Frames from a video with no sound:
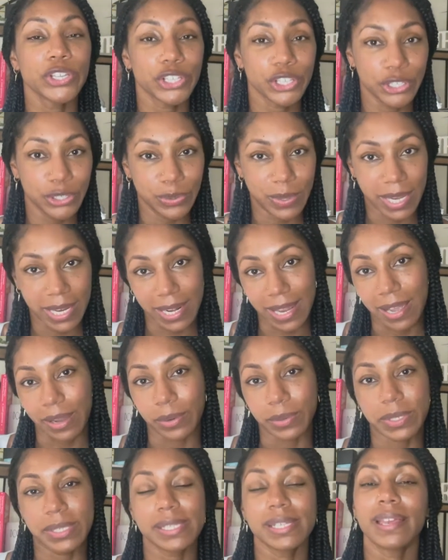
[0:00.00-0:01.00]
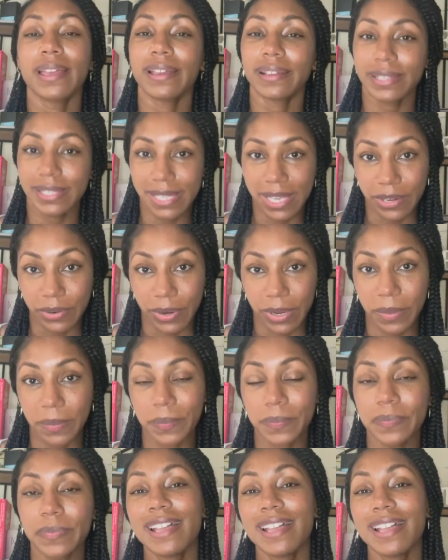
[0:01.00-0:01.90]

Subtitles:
Q 8 hours, etc.